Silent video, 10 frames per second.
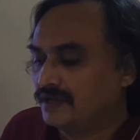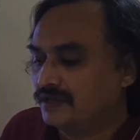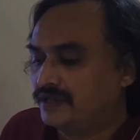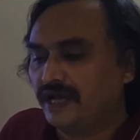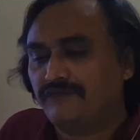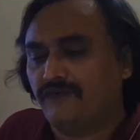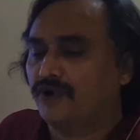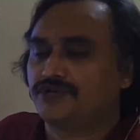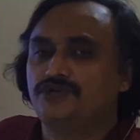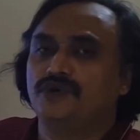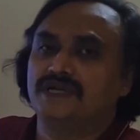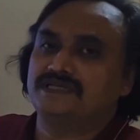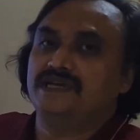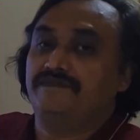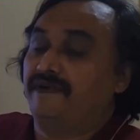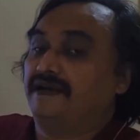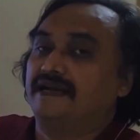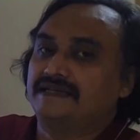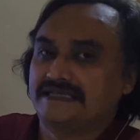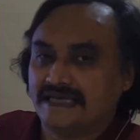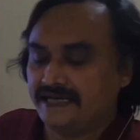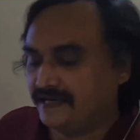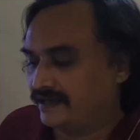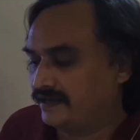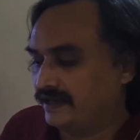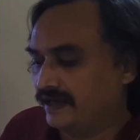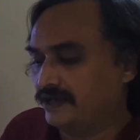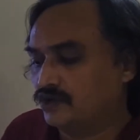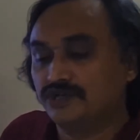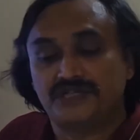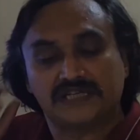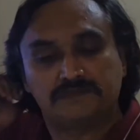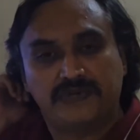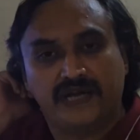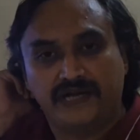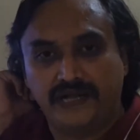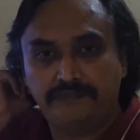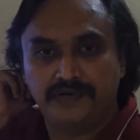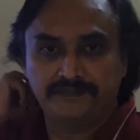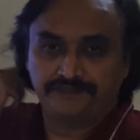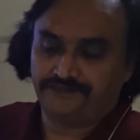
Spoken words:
There for sure is an effect at the center. It could just be a dip,